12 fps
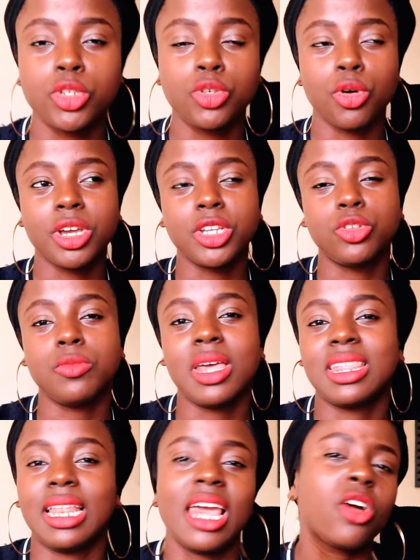talking to me
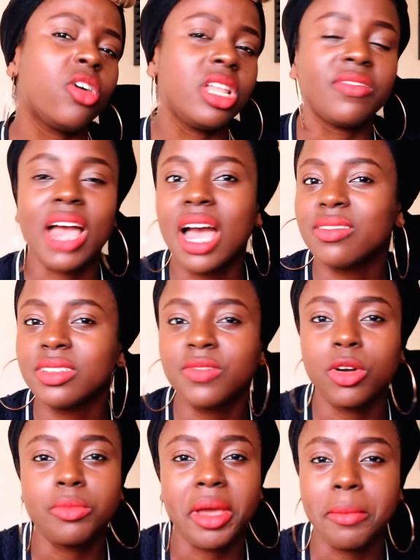and they're like, Olive, I haven't
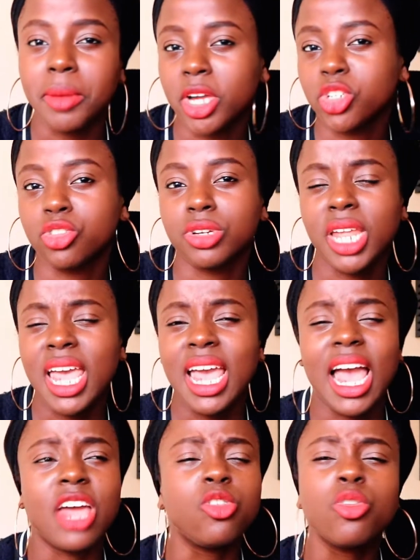found my passion.
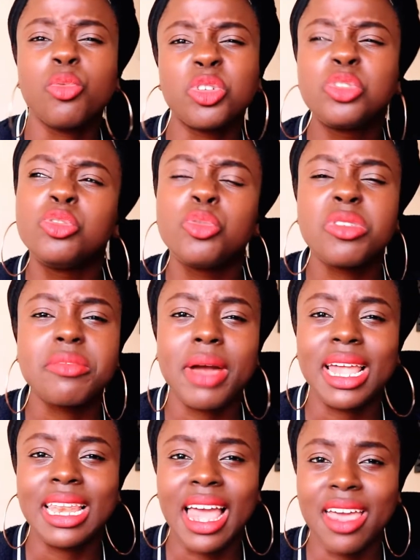I don't know what to do with
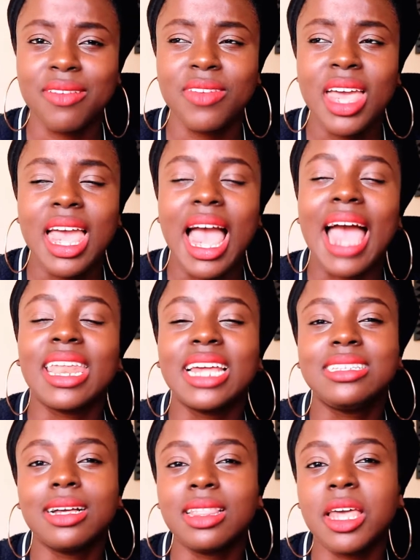my life. And
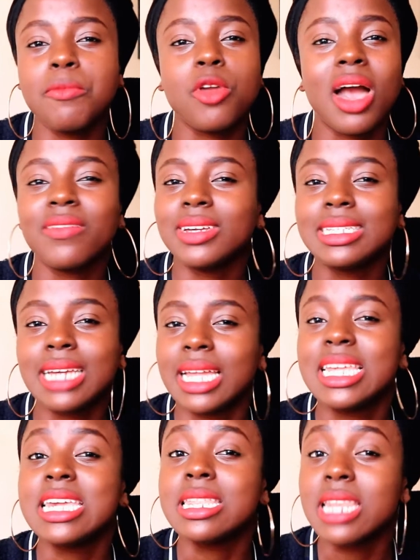I tell them, you haven't
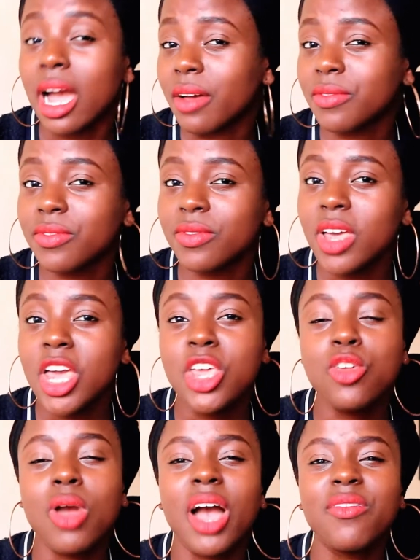done enough.
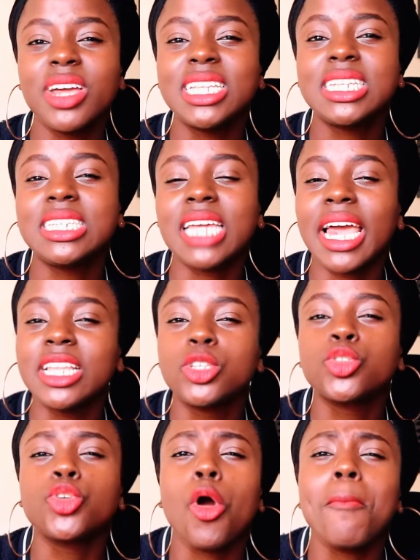You haven't tried
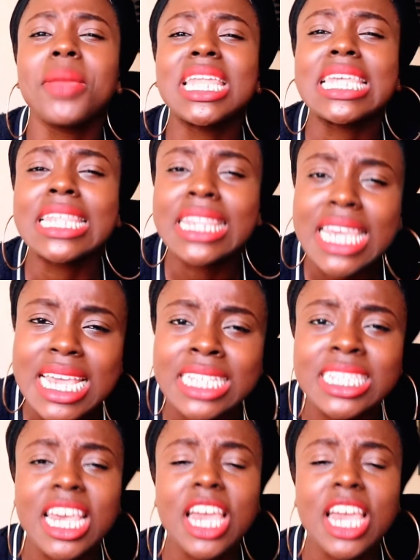so many things